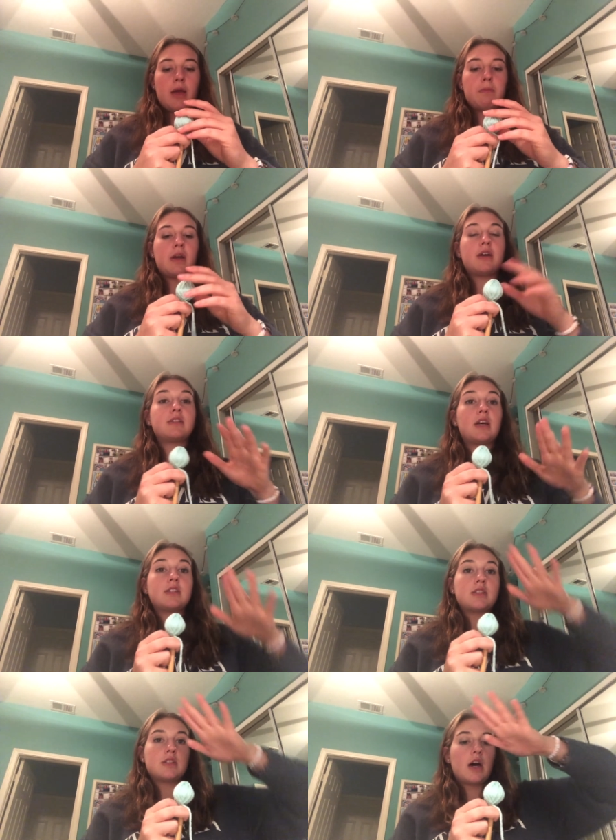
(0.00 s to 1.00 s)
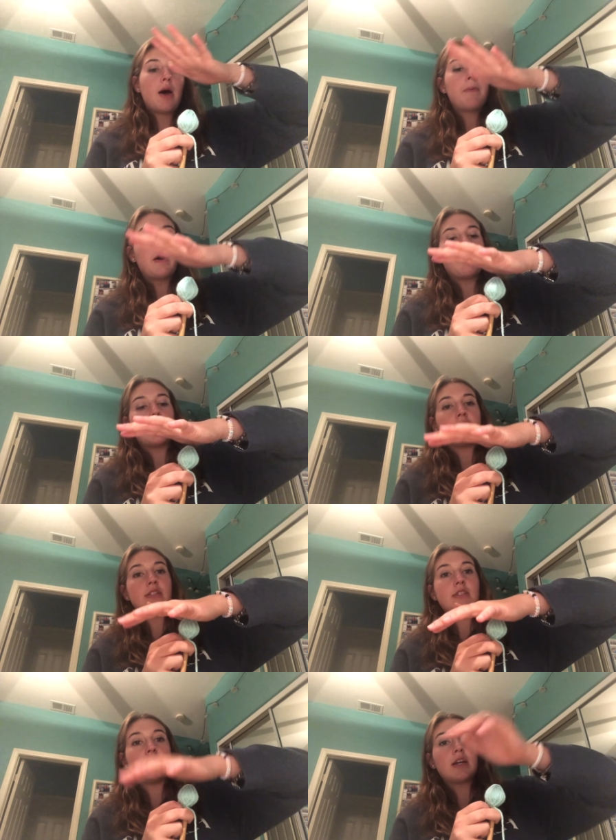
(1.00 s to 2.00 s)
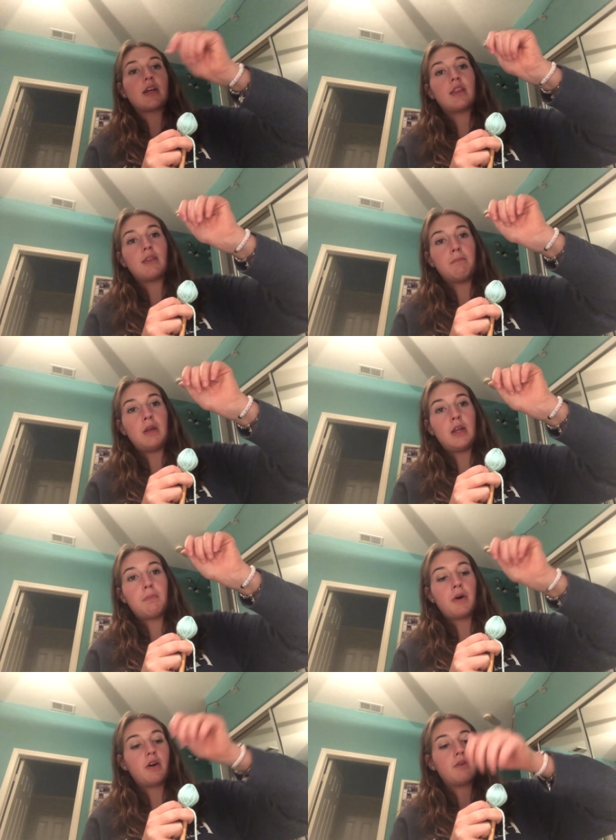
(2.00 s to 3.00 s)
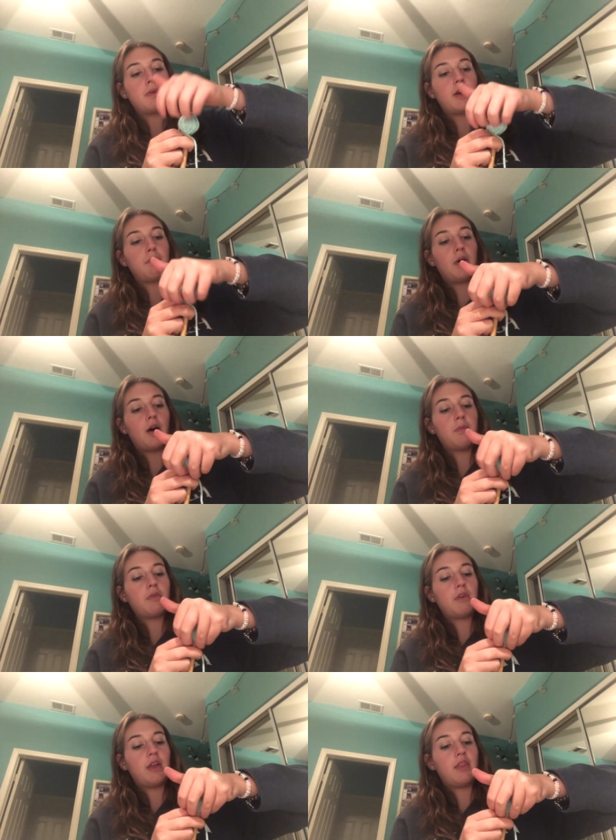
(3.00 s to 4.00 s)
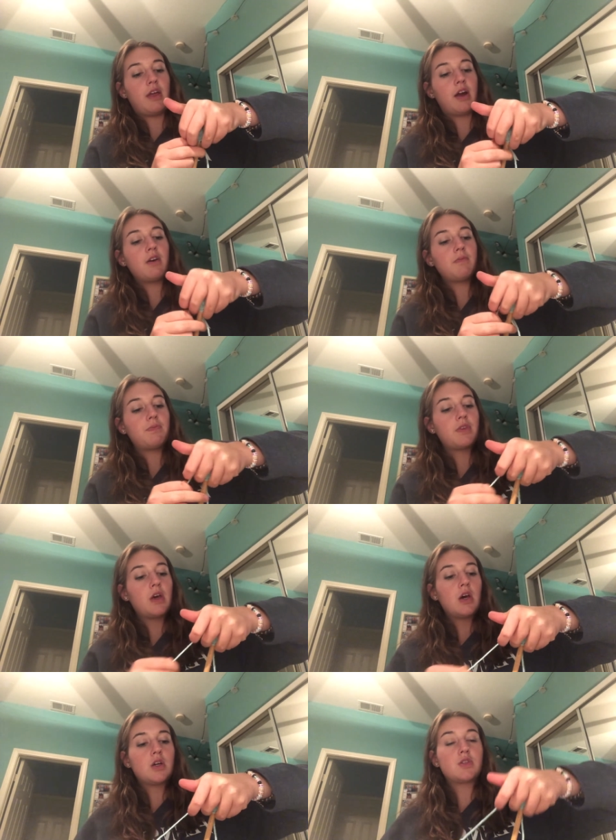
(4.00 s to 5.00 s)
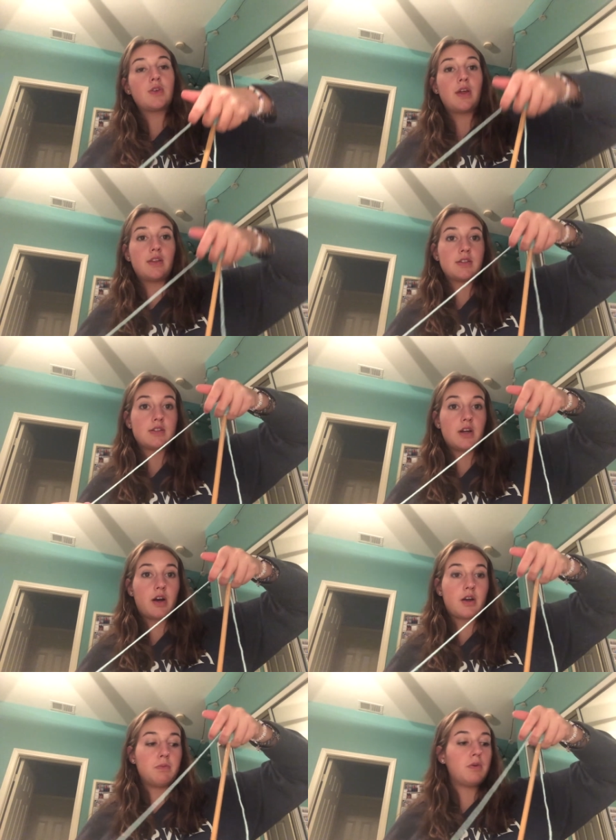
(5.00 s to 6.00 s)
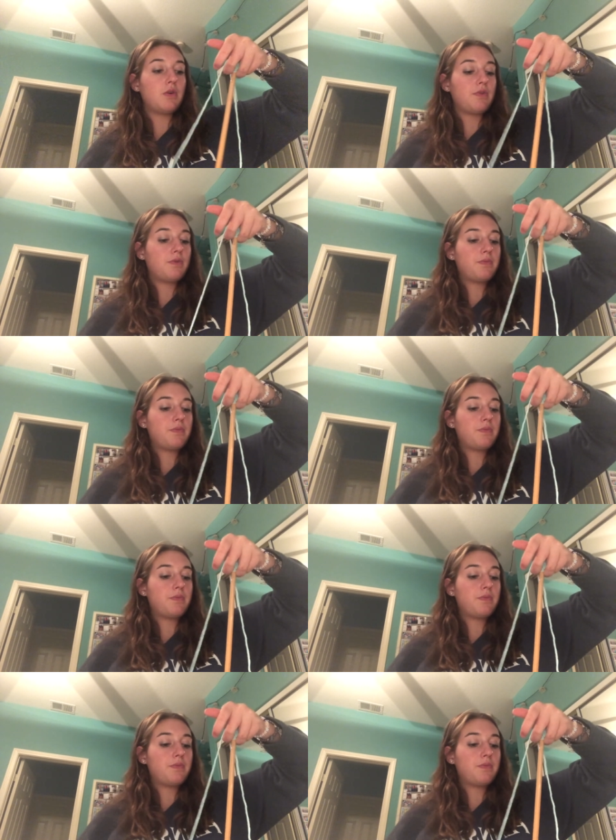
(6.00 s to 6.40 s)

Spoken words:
because that's the top, I'm gonna stick the meaty part of my palm right there so that this is not gonna move.